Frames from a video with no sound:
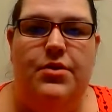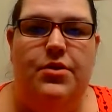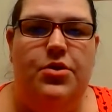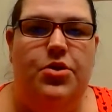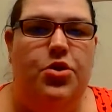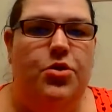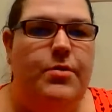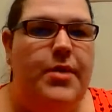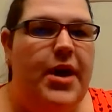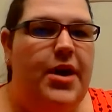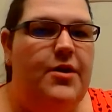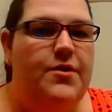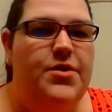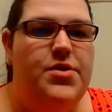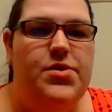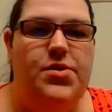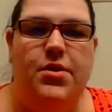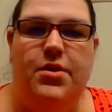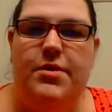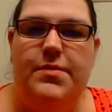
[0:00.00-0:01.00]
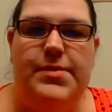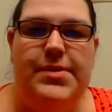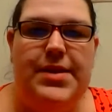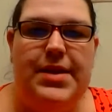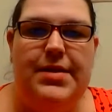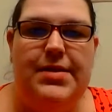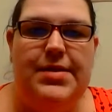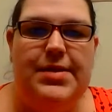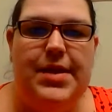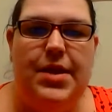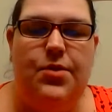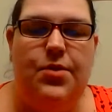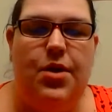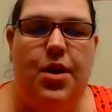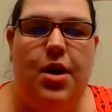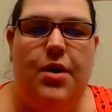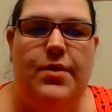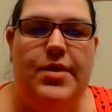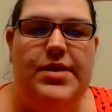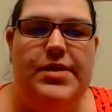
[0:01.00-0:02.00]
No matter the circumstance, they were
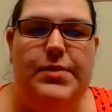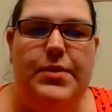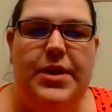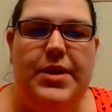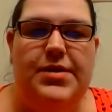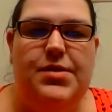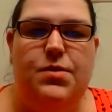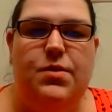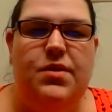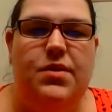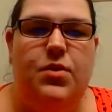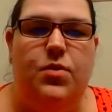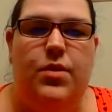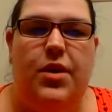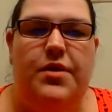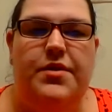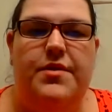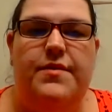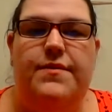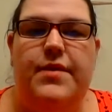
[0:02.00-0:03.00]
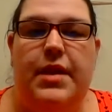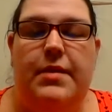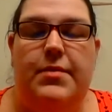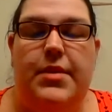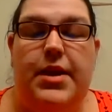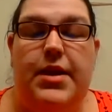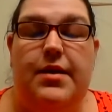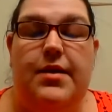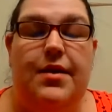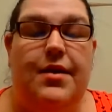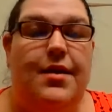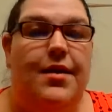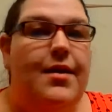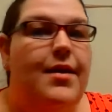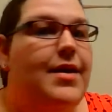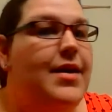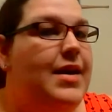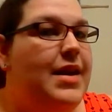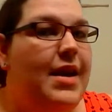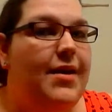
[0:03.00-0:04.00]
always placed with a wealthy family,
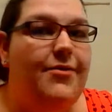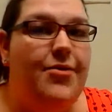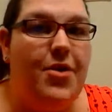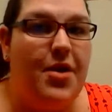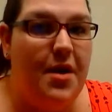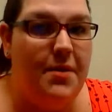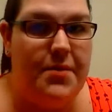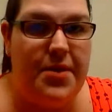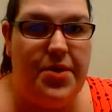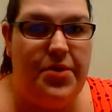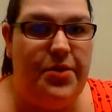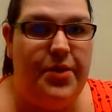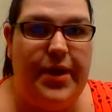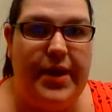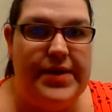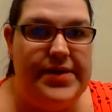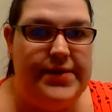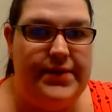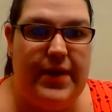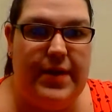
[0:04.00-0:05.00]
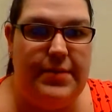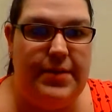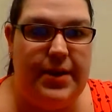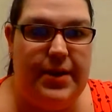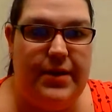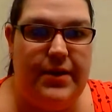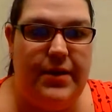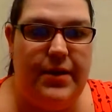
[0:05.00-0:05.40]
never a middle-class family.